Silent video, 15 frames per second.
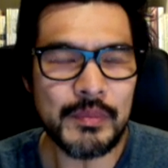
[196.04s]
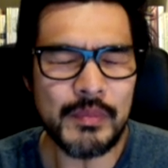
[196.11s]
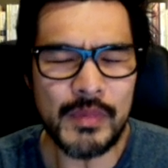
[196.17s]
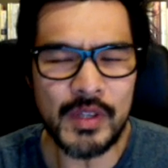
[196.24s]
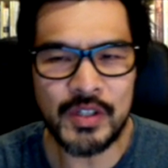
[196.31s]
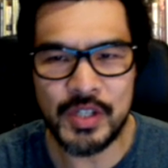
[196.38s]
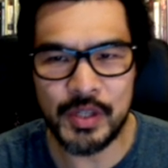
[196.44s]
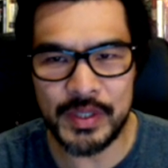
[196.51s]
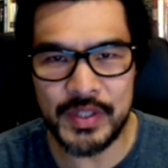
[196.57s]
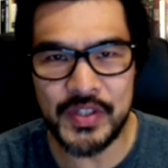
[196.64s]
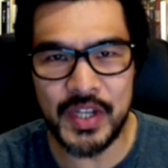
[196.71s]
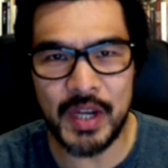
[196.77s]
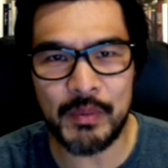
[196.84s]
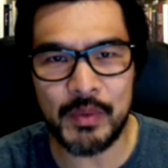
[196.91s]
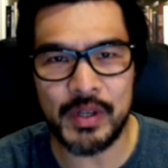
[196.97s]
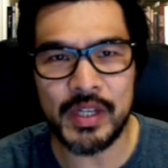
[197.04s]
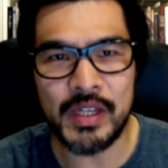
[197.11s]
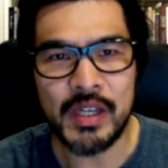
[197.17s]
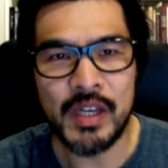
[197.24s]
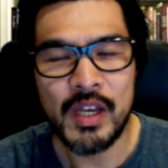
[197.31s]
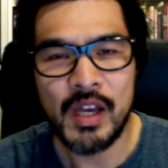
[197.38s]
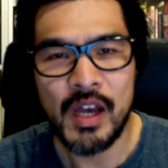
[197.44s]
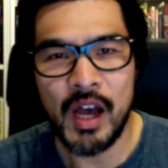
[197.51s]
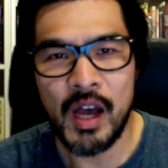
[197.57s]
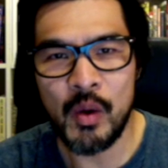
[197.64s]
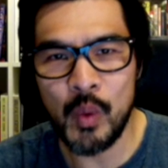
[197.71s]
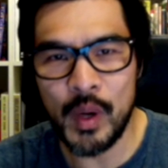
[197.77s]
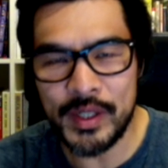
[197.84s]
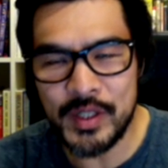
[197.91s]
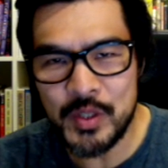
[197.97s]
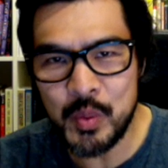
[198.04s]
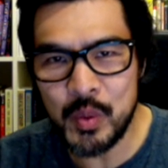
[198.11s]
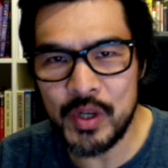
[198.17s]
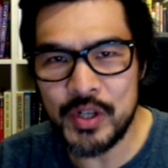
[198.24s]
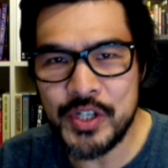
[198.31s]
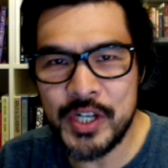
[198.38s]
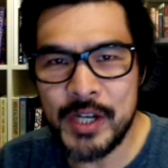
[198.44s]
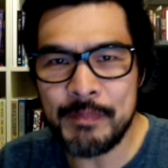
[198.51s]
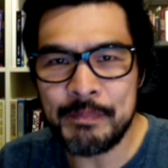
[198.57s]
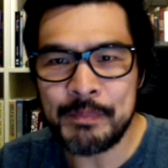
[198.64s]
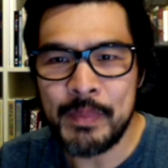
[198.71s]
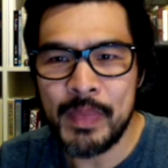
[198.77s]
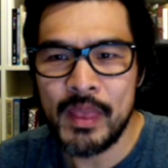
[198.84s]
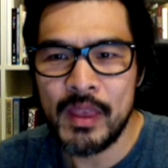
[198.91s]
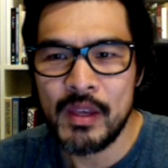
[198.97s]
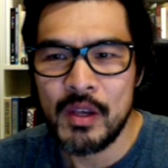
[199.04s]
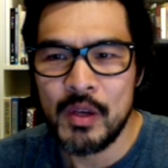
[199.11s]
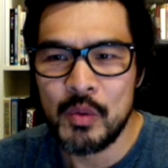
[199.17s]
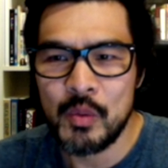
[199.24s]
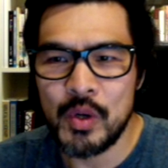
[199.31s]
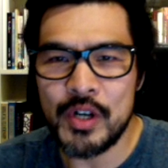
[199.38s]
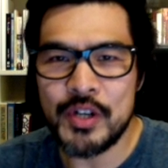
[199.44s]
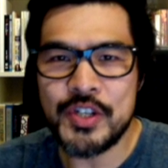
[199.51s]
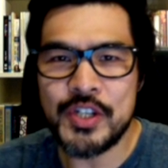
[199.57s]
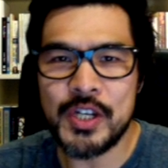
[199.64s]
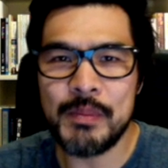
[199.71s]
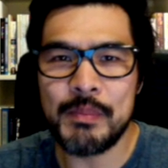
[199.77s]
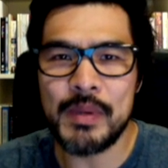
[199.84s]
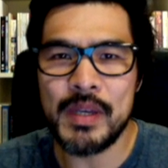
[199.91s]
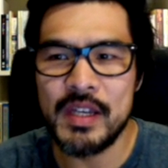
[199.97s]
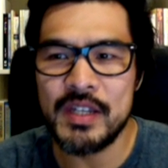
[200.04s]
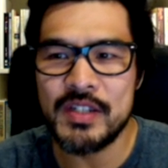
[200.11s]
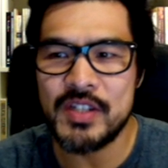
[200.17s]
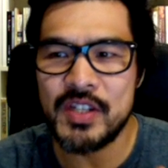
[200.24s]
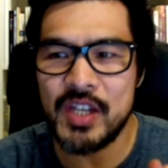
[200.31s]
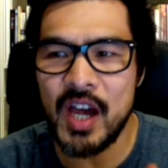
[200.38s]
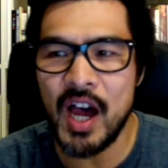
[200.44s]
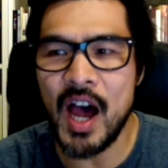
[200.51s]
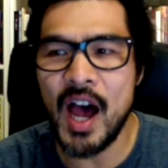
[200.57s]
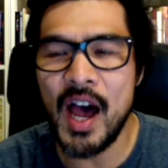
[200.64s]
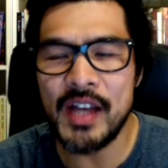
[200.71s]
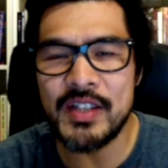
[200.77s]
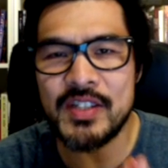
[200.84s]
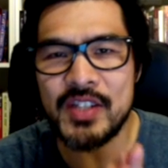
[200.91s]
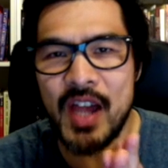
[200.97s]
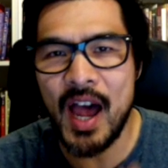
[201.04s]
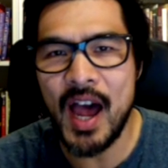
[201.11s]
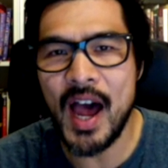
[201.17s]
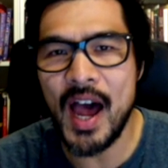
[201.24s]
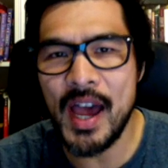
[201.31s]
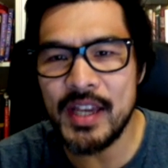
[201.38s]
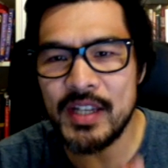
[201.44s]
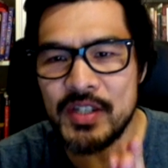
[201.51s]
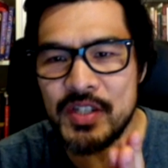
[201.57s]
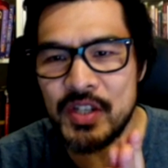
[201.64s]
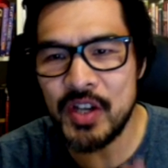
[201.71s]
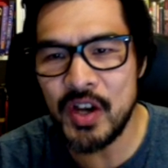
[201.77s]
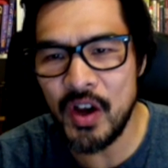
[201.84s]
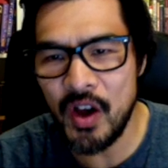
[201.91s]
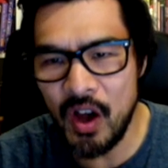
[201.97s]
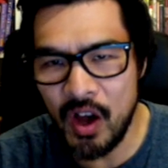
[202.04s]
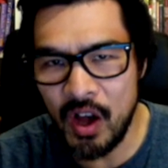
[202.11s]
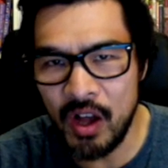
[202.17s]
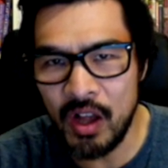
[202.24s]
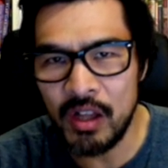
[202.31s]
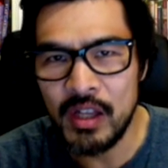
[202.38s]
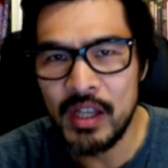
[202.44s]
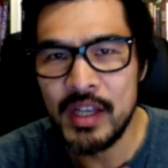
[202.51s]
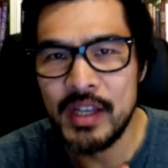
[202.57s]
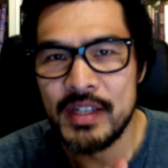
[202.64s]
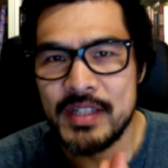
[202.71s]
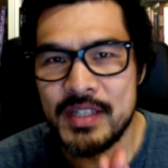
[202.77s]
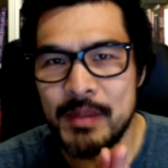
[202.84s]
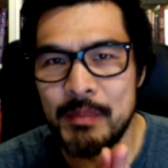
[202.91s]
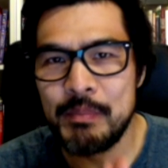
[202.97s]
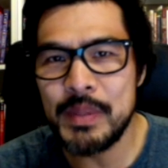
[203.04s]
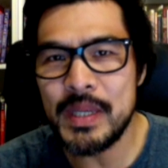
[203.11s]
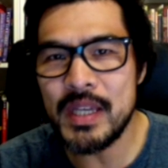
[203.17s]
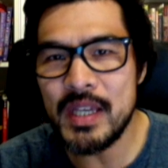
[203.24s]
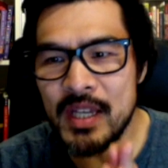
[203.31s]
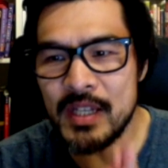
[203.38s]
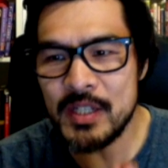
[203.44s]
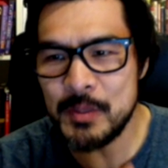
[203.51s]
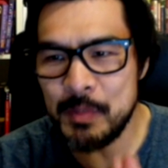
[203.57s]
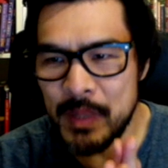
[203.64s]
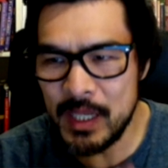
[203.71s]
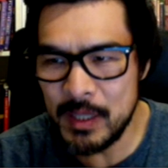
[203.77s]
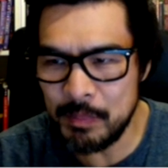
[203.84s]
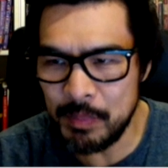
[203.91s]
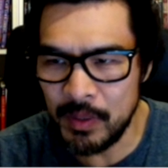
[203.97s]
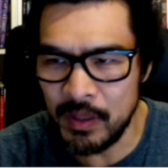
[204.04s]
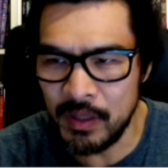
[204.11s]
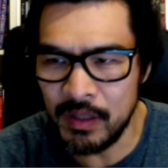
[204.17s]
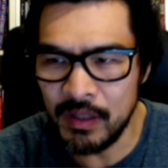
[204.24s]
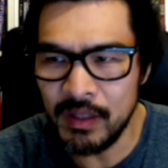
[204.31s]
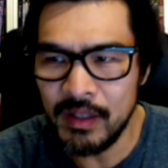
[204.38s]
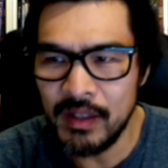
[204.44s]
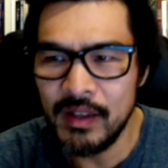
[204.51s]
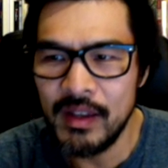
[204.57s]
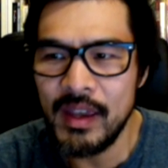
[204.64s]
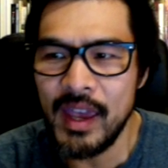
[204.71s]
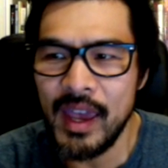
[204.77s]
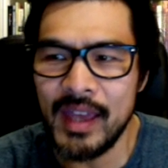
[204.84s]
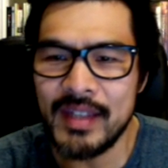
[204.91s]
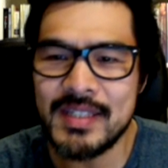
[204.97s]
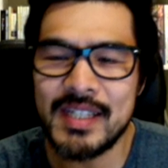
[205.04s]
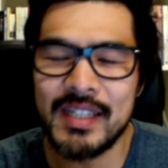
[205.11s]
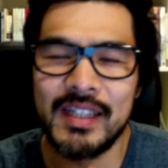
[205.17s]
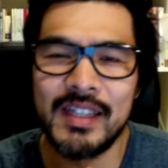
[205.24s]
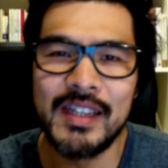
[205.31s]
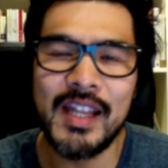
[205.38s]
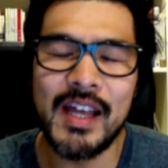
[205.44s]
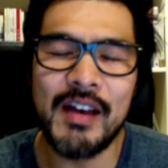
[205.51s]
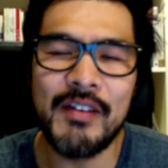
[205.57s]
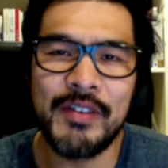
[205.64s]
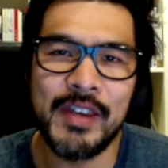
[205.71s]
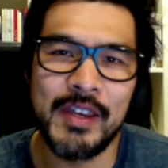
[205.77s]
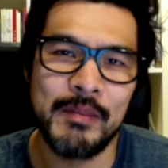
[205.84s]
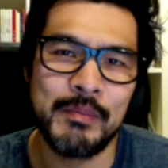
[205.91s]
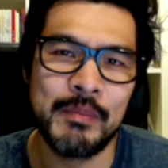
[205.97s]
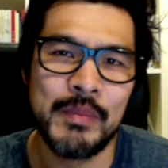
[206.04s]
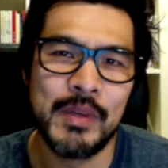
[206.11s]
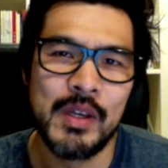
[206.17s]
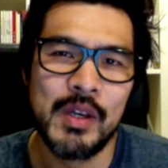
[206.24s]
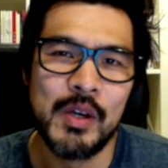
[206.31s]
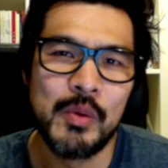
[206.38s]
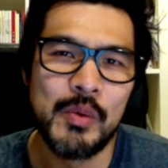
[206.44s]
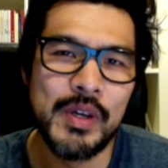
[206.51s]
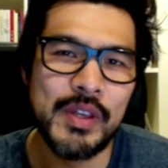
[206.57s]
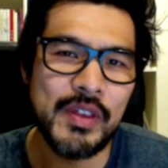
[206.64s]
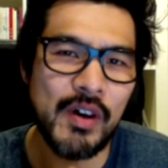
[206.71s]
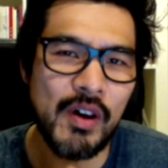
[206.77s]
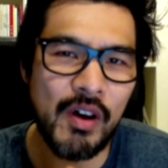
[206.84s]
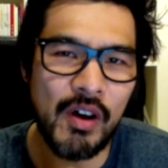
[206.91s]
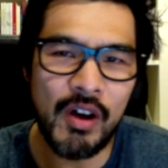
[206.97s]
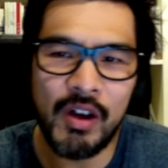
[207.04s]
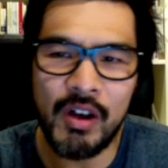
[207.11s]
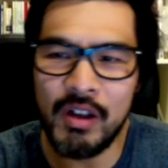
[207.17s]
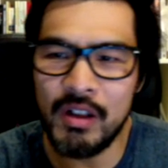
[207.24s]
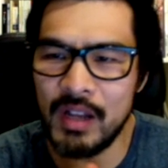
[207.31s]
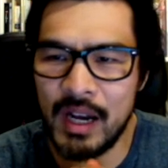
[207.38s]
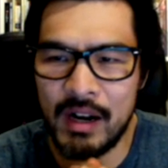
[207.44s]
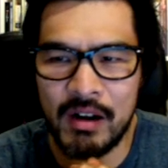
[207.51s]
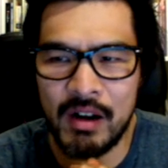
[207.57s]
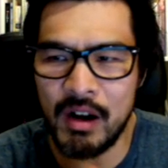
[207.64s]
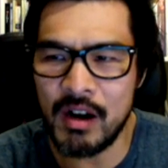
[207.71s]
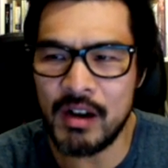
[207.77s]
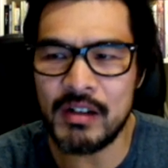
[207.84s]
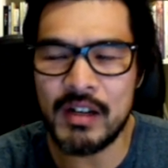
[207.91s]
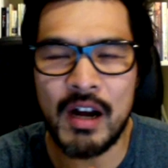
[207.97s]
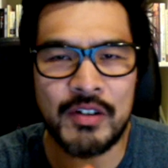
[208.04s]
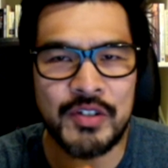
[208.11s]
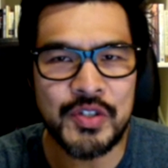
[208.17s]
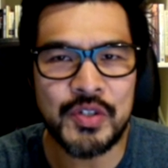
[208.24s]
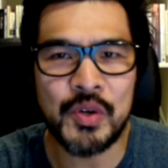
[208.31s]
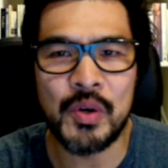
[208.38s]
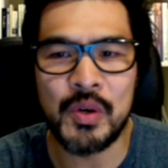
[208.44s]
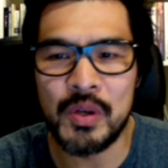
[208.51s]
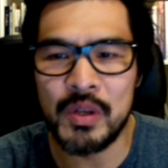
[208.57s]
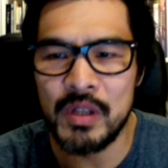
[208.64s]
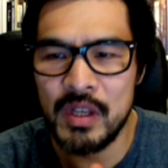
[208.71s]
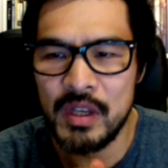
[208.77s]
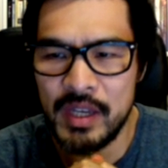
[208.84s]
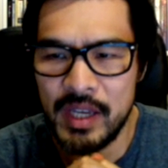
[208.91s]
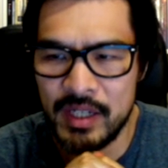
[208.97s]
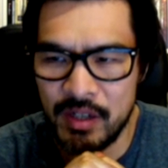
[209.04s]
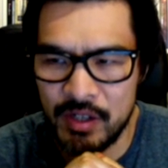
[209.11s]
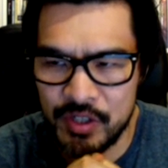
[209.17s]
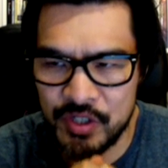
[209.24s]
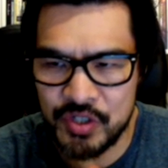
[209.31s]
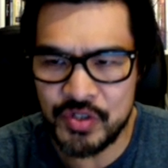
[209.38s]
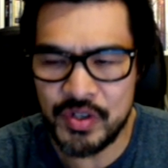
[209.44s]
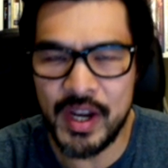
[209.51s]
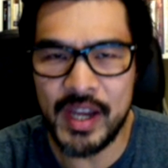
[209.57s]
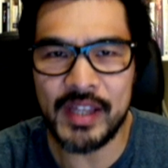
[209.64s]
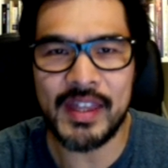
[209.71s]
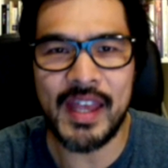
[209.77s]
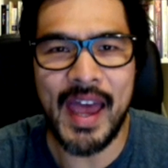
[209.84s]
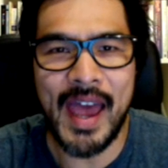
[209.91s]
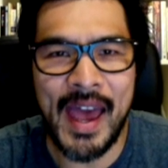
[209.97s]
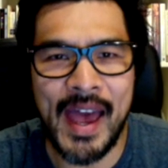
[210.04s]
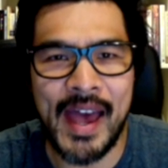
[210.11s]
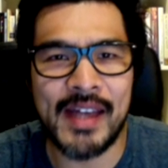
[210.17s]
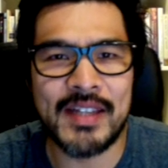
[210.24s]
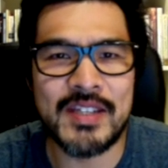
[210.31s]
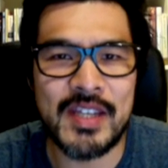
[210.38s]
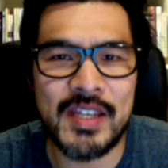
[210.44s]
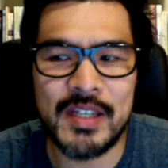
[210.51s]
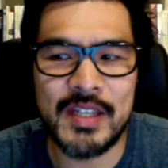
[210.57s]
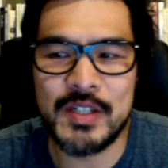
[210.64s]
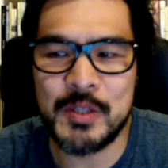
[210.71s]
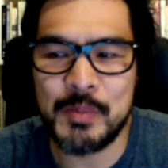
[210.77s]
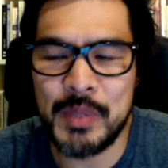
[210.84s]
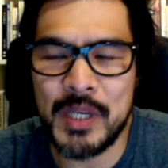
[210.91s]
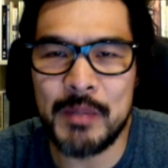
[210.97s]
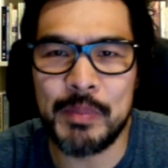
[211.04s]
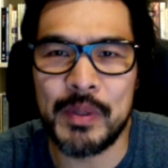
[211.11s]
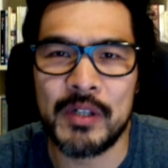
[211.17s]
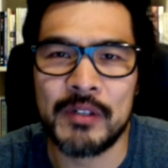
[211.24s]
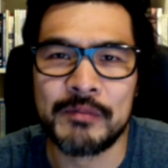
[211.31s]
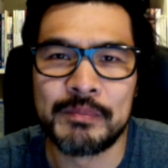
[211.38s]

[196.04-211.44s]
So in summary, what is worship? Worship is God's highest call to be His people and to love Him with all our heart, our soul, and our strength as His people.